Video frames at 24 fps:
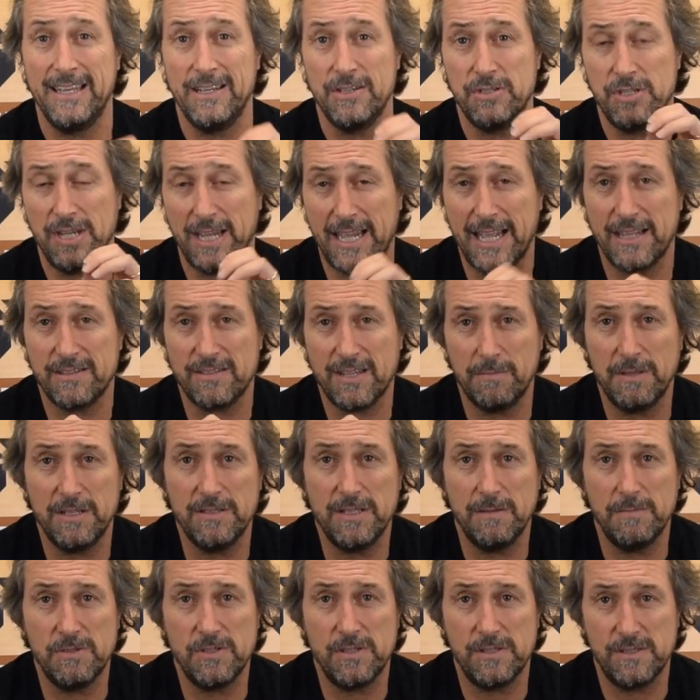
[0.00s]
Check out some of
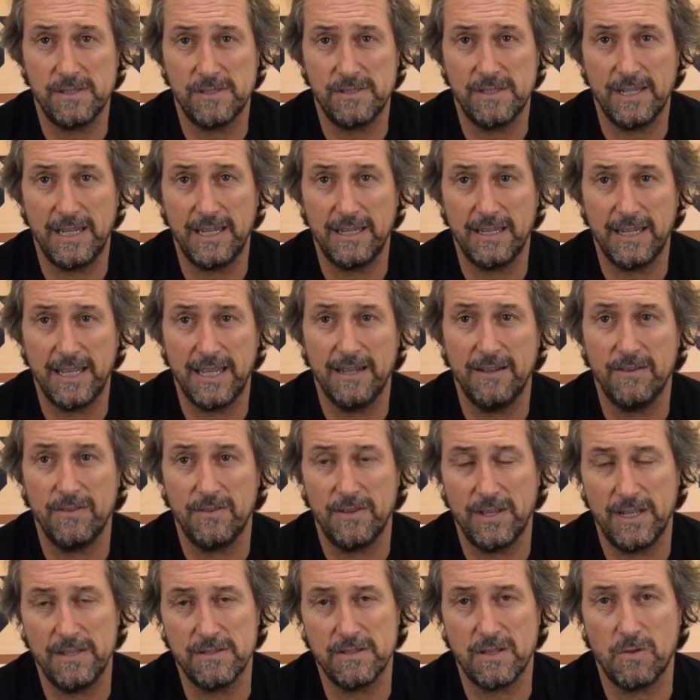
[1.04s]
these images you're seeing now.
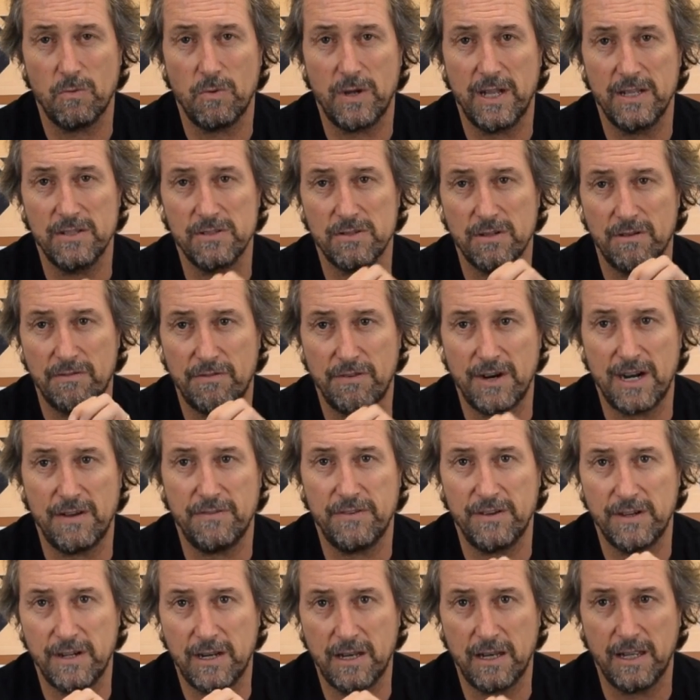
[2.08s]
These are the ones of
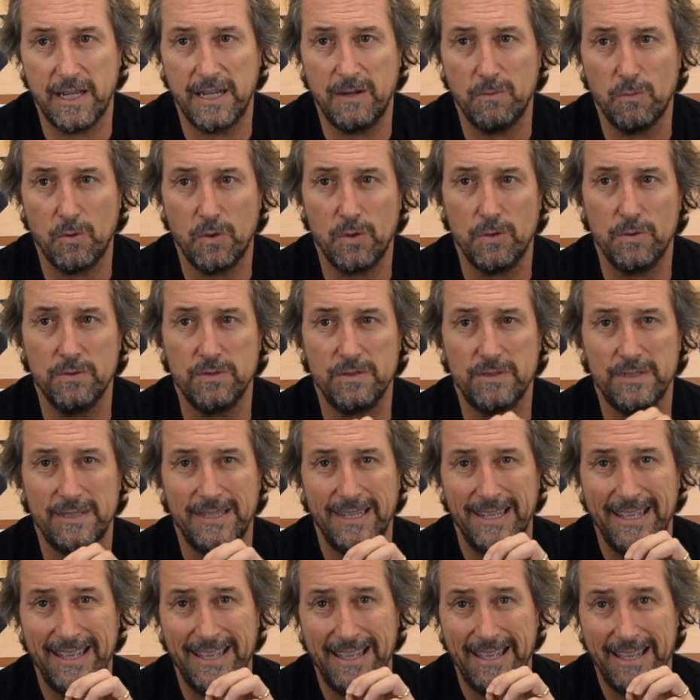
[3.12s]
rough and clean walls,
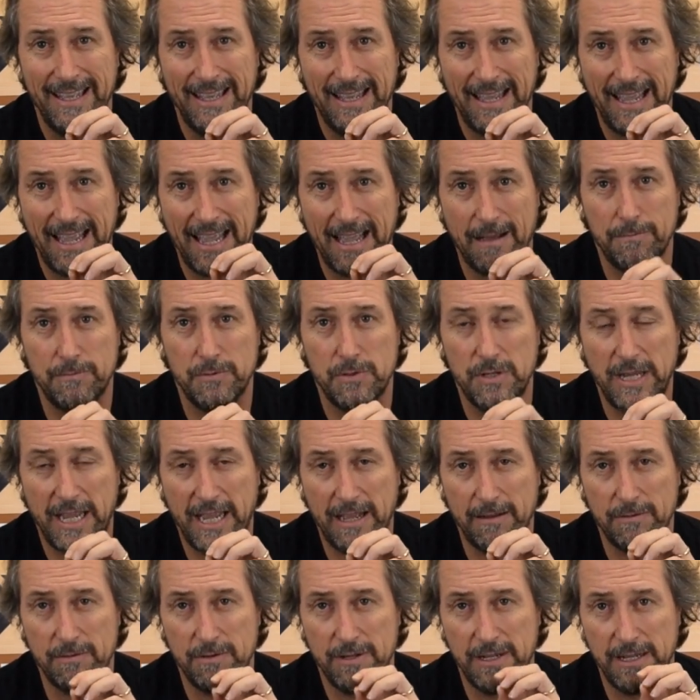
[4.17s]
how
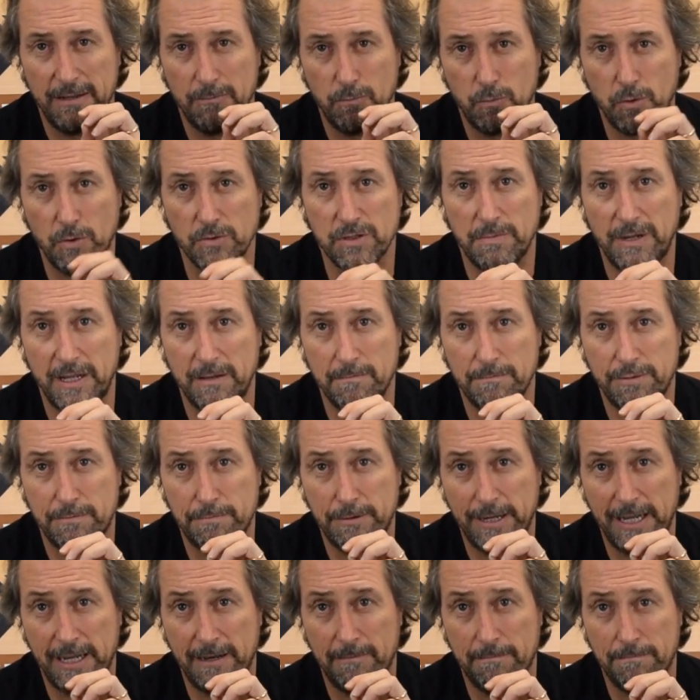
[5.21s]
walls have been
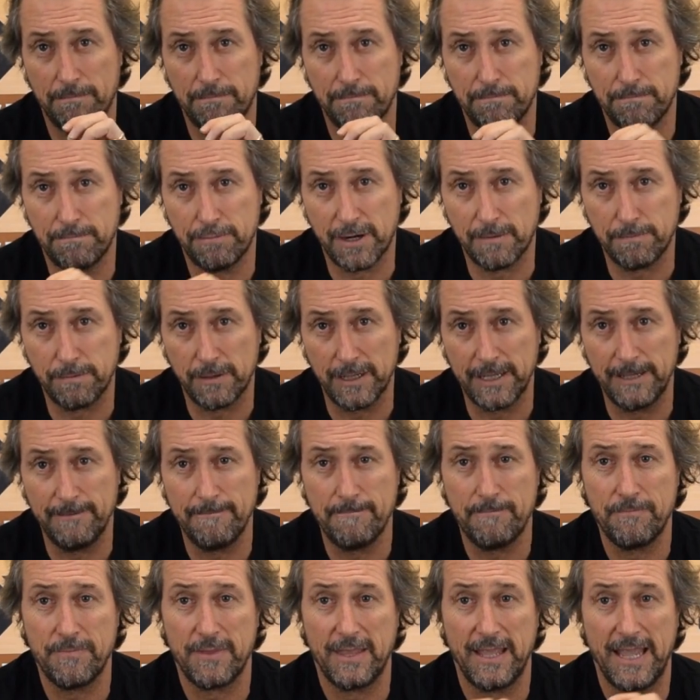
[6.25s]
prepared properly,
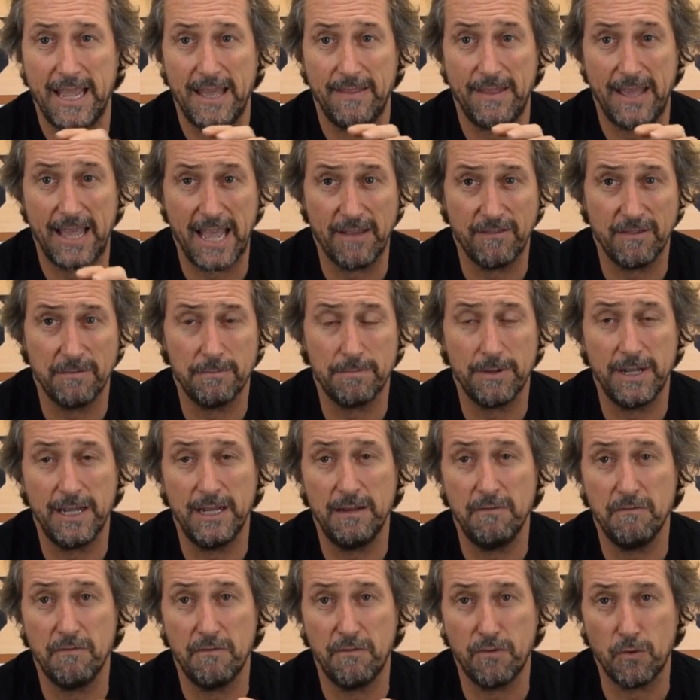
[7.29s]
how they haven't
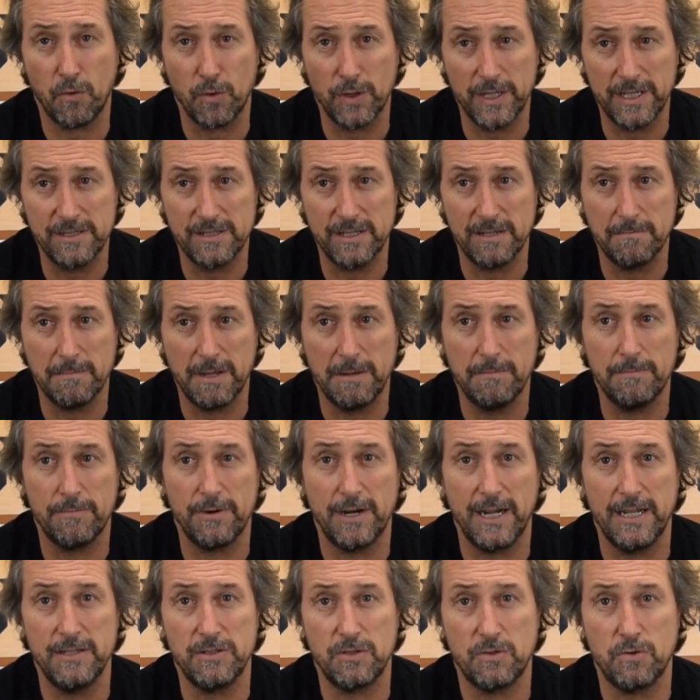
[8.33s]
been, voids in
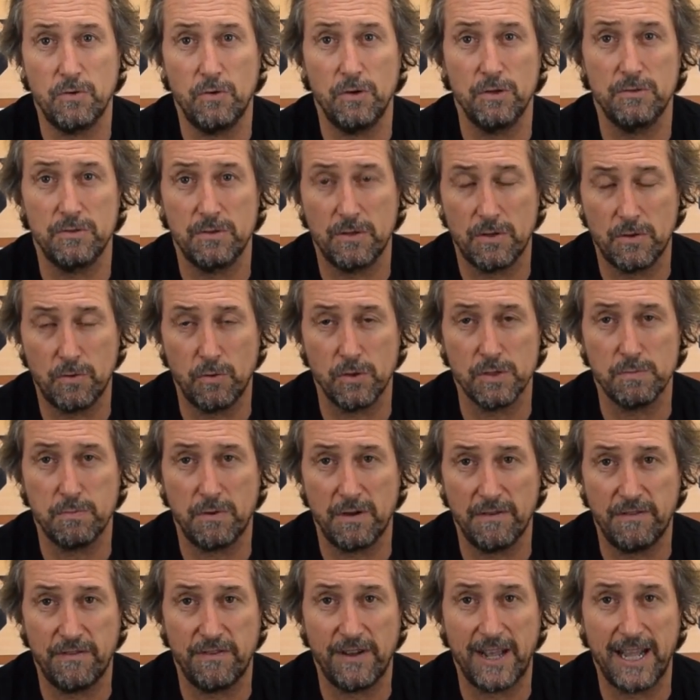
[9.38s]
membranes caused
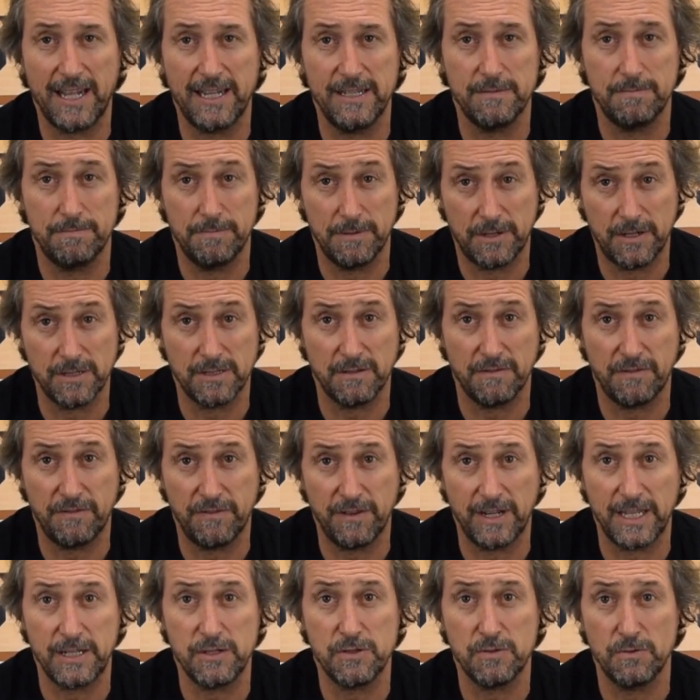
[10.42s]
by failures because of
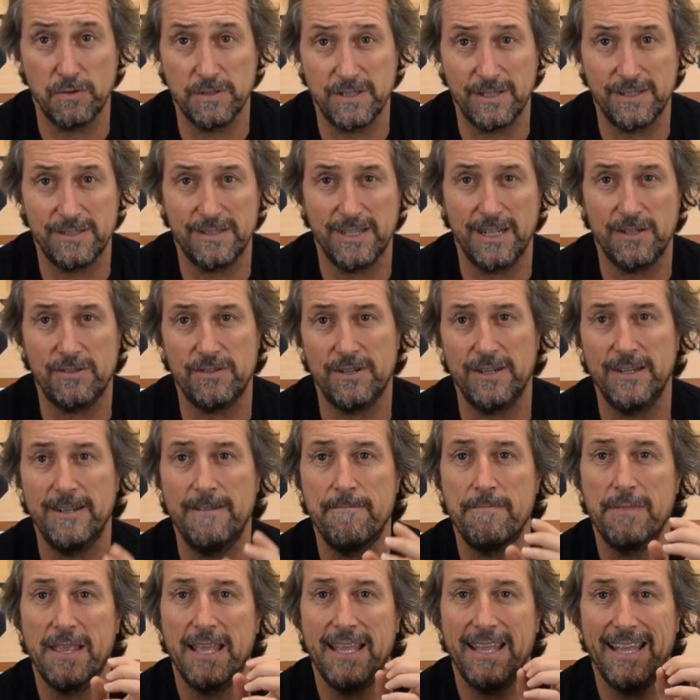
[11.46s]
filling joints, etc.
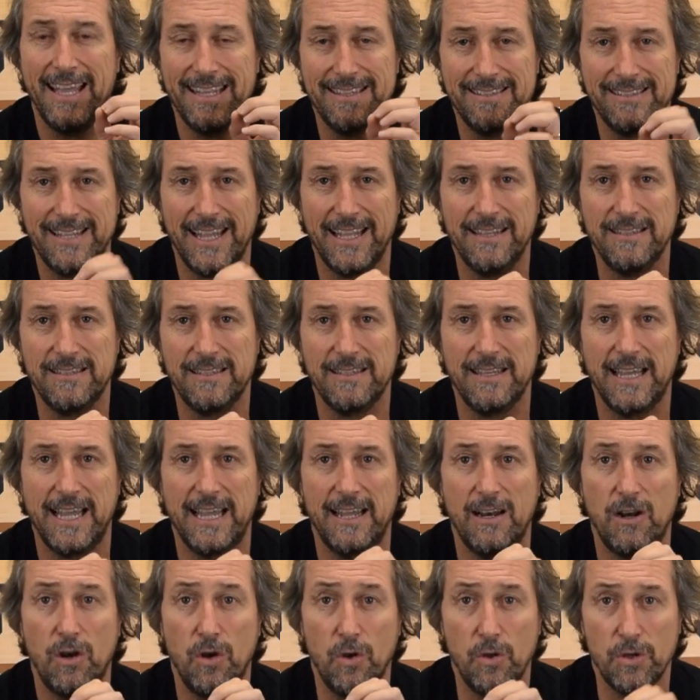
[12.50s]
Attend to
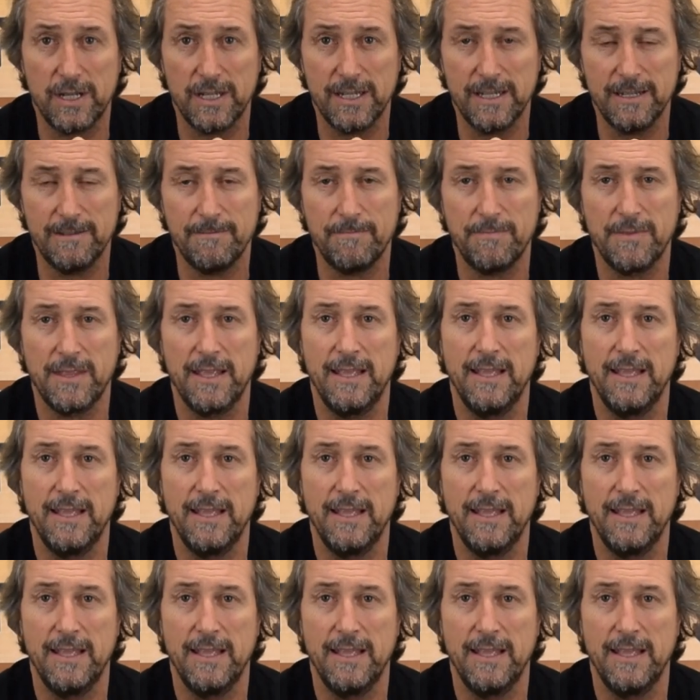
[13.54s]
that, look at it,